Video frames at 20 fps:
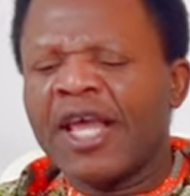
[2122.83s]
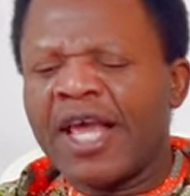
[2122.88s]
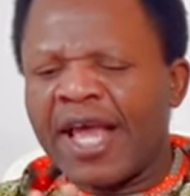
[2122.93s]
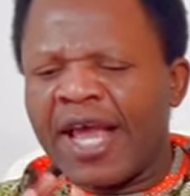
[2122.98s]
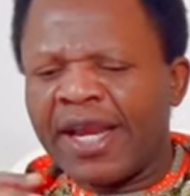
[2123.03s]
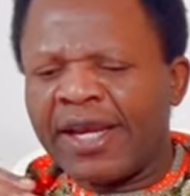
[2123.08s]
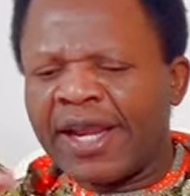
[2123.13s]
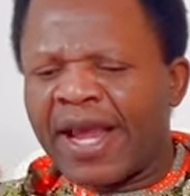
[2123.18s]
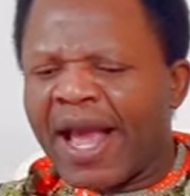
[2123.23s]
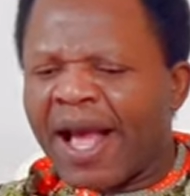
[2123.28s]

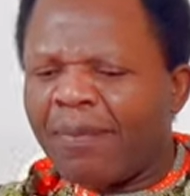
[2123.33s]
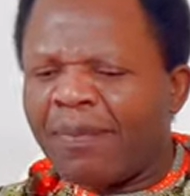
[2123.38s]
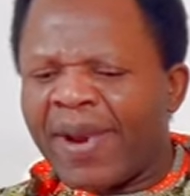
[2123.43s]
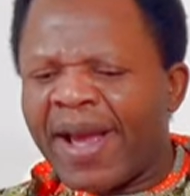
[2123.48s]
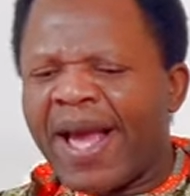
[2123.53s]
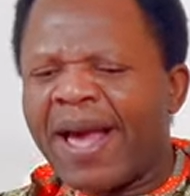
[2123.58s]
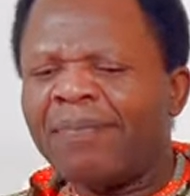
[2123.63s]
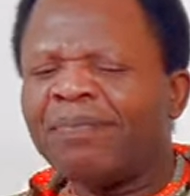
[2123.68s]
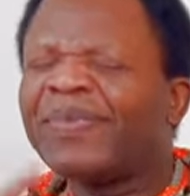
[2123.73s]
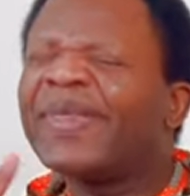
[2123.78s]
And
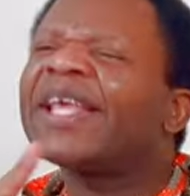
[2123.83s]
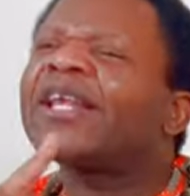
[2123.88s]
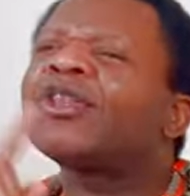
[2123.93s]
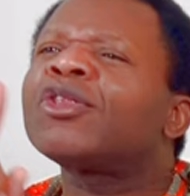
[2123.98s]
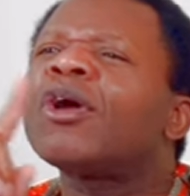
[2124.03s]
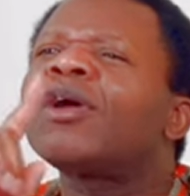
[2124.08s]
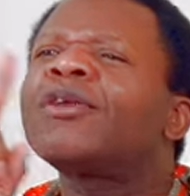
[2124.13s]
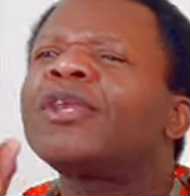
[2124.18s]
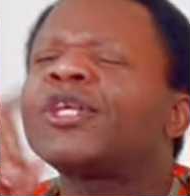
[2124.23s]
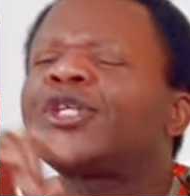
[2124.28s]
Abraham did
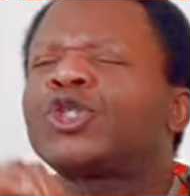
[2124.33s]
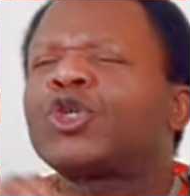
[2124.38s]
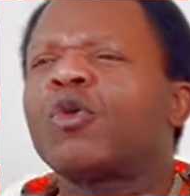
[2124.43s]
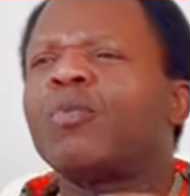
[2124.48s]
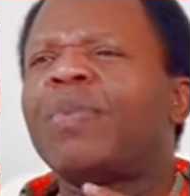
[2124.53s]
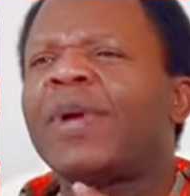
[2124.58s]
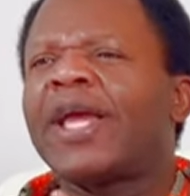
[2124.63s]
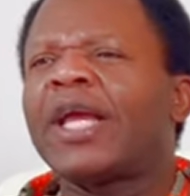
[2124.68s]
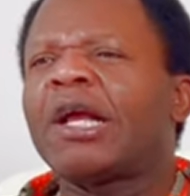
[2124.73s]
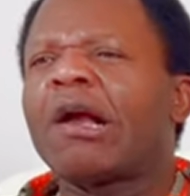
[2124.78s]
not
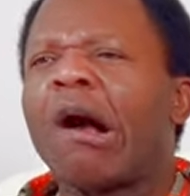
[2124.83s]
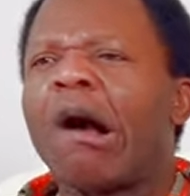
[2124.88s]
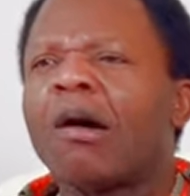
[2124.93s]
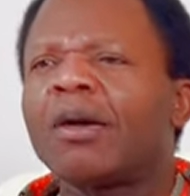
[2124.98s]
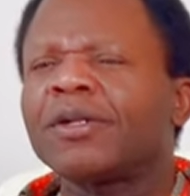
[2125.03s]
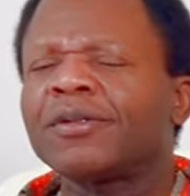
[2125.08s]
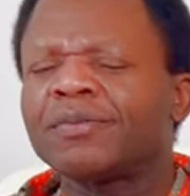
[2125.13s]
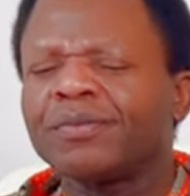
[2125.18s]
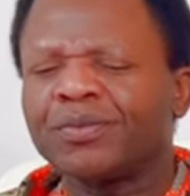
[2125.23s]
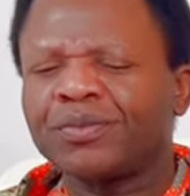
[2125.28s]
disobey
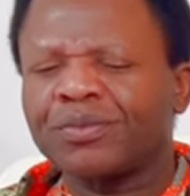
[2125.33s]
God.